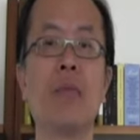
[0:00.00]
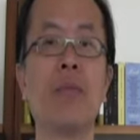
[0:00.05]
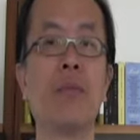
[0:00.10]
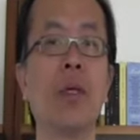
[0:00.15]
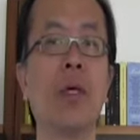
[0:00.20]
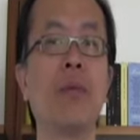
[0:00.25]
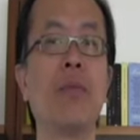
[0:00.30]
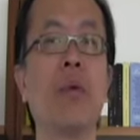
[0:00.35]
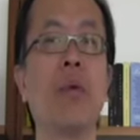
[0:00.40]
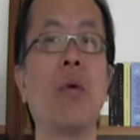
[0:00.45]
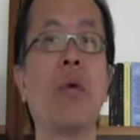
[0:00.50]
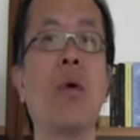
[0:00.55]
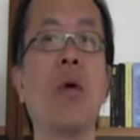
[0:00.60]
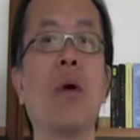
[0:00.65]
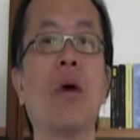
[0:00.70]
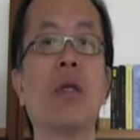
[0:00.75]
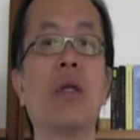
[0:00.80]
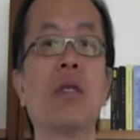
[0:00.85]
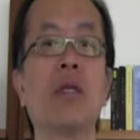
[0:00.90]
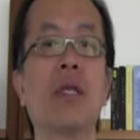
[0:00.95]

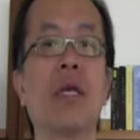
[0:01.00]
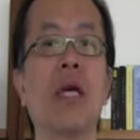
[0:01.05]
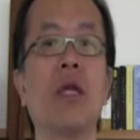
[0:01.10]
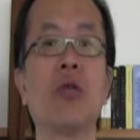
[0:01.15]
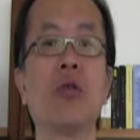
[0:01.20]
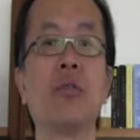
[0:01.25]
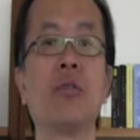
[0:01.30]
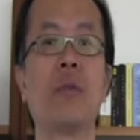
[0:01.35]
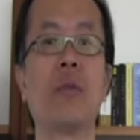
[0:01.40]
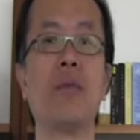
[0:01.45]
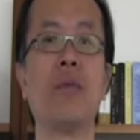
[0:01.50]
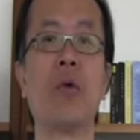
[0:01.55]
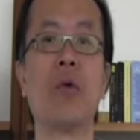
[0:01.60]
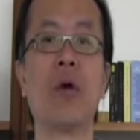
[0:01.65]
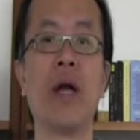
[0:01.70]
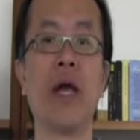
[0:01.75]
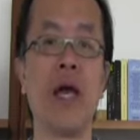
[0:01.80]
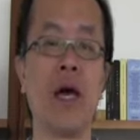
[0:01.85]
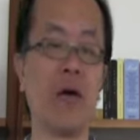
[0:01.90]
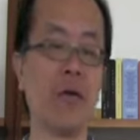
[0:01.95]
People tend to be
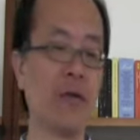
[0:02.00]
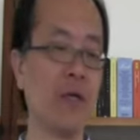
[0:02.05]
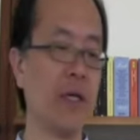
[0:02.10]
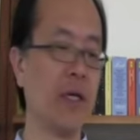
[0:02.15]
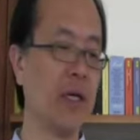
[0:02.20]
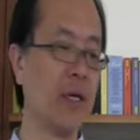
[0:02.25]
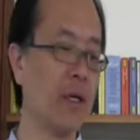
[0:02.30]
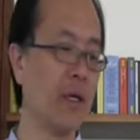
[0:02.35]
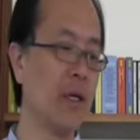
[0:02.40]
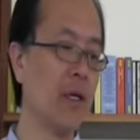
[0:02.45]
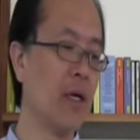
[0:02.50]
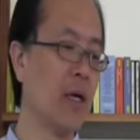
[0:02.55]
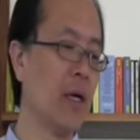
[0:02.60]
more healthier.